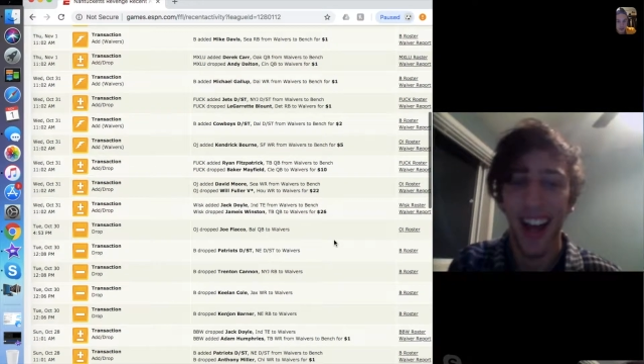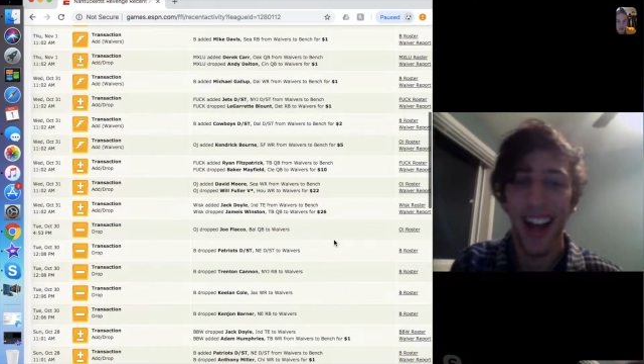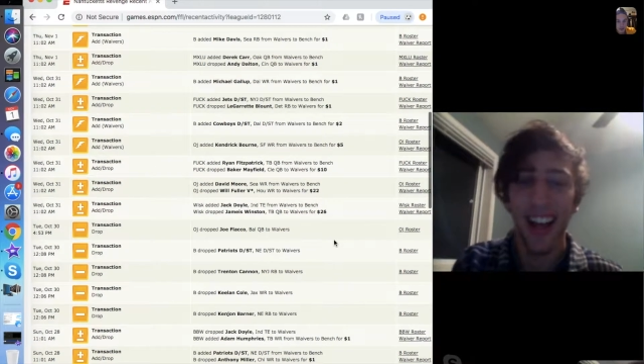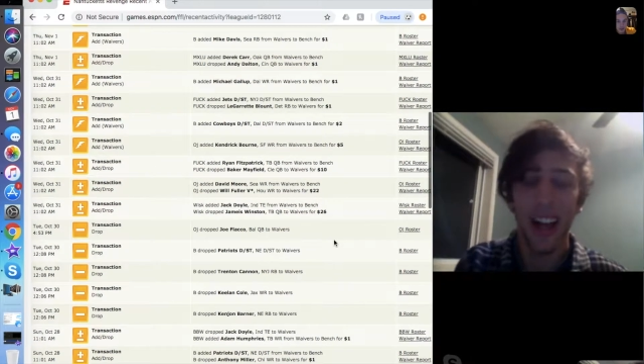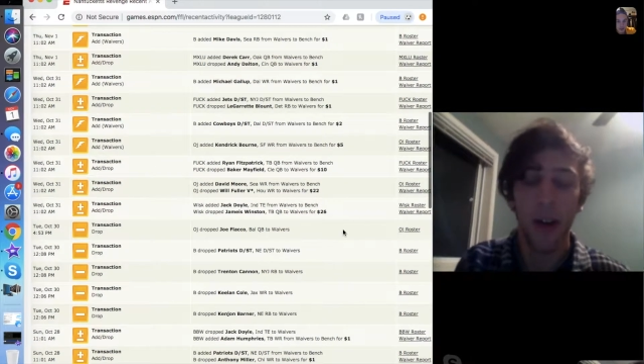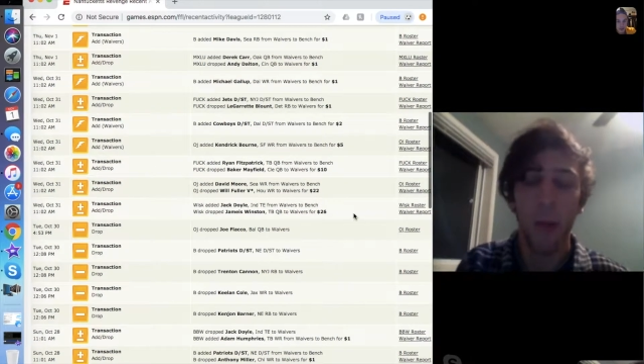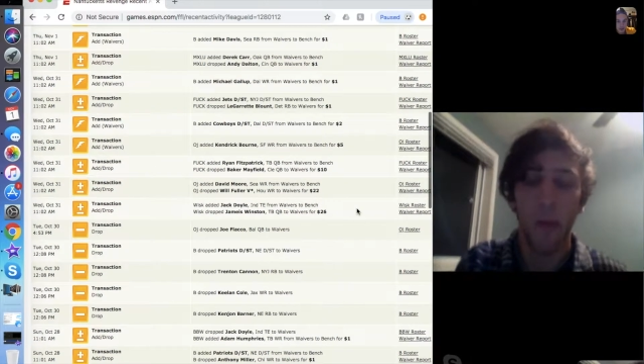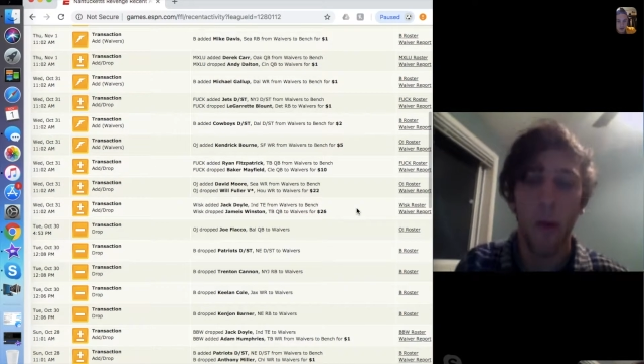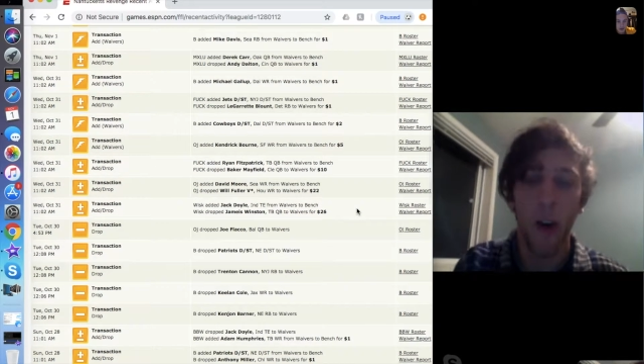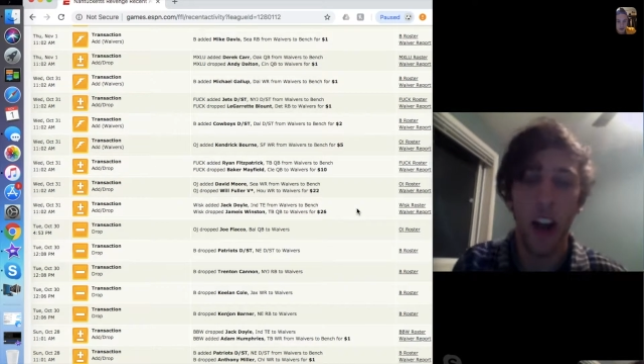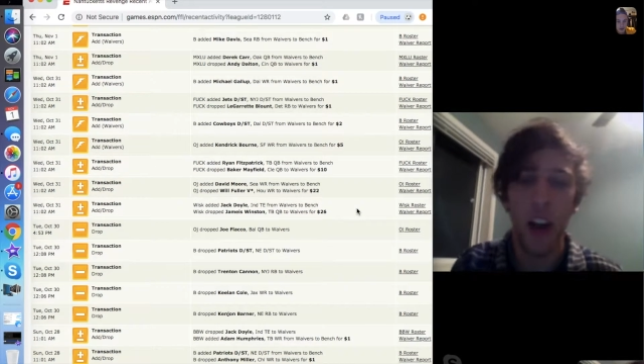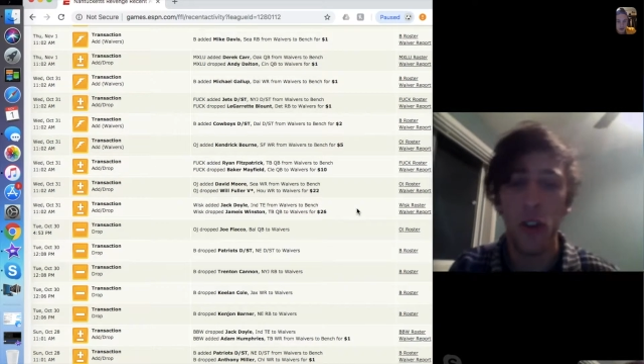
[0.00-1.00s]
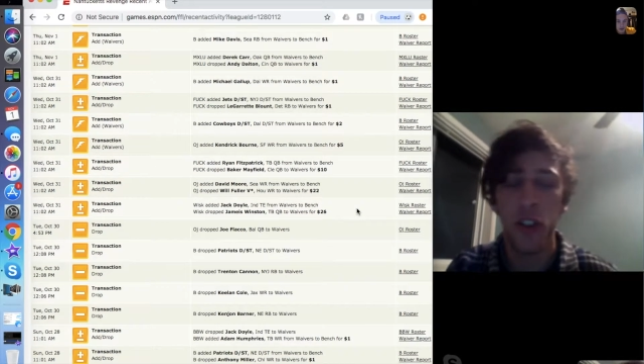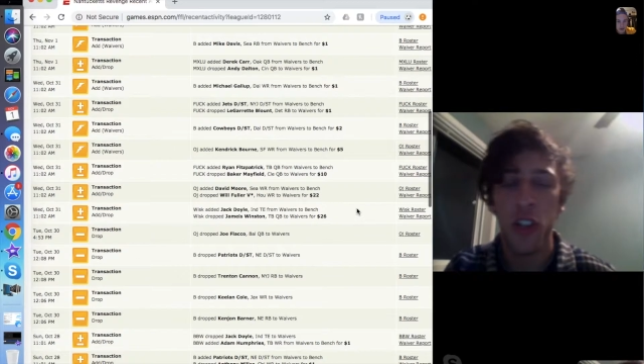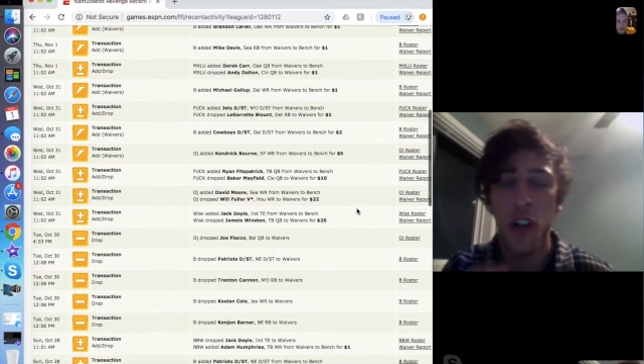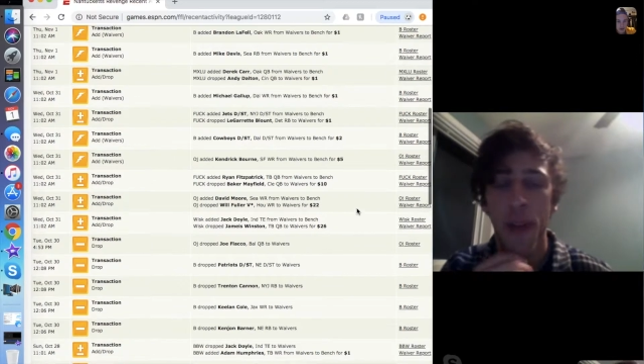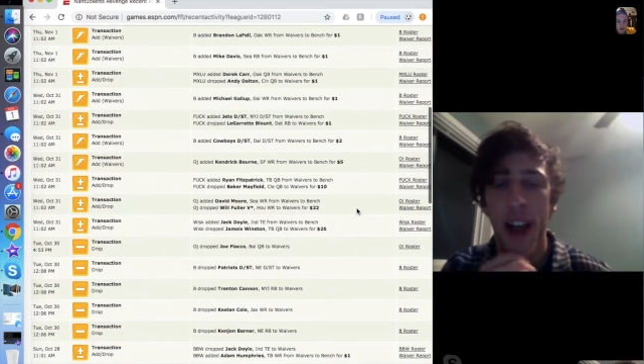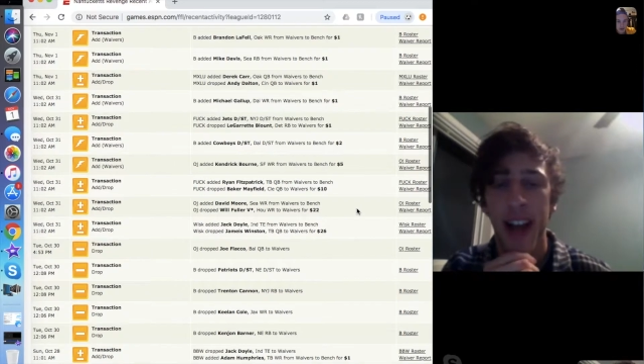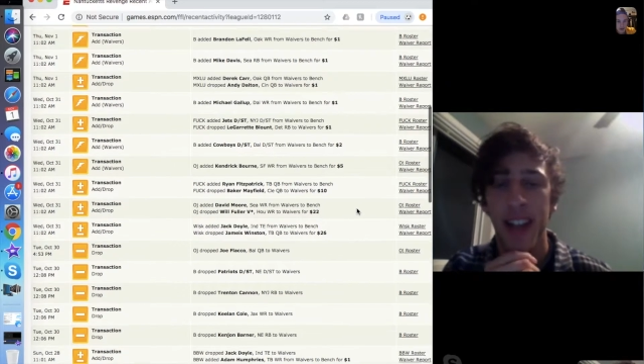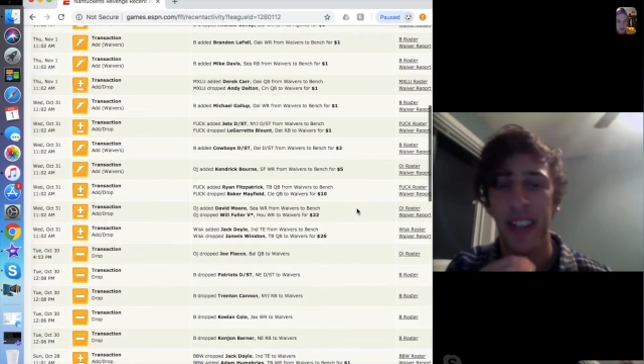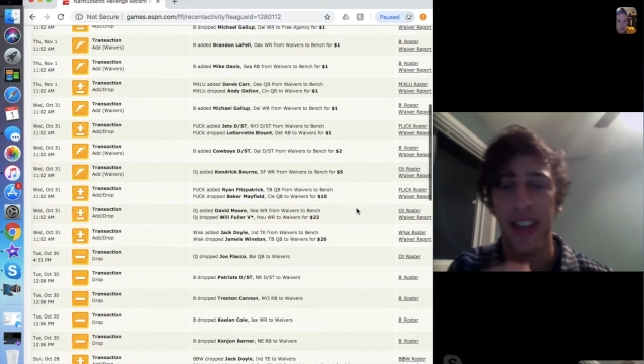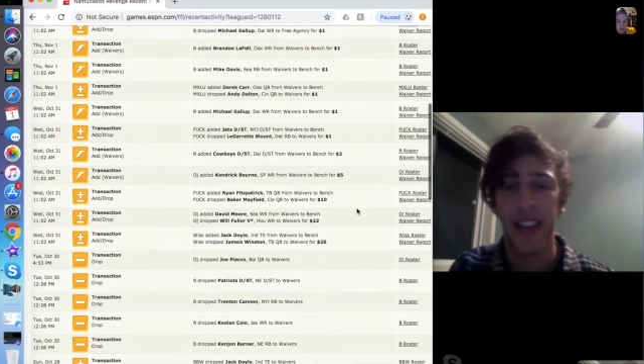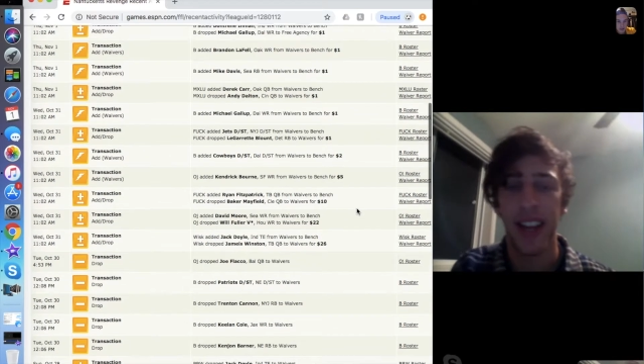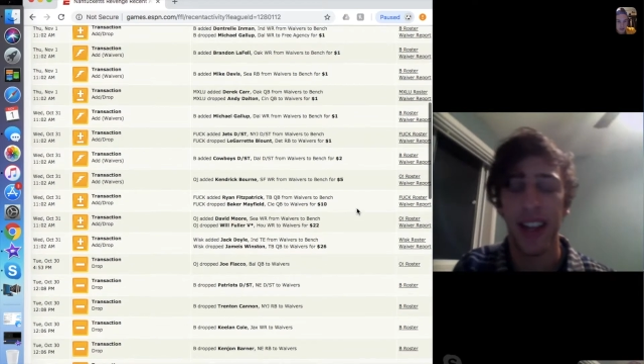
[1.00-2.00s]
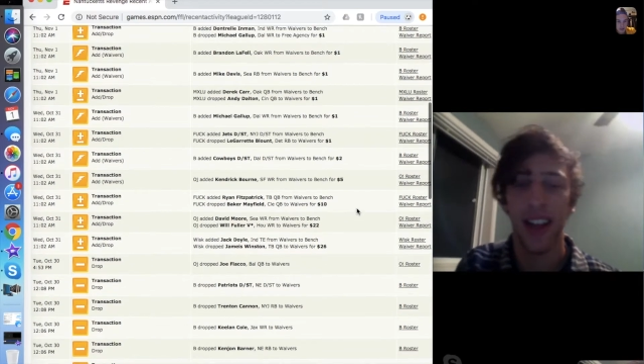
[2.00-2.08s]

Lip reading: Like, what goes through your mind to think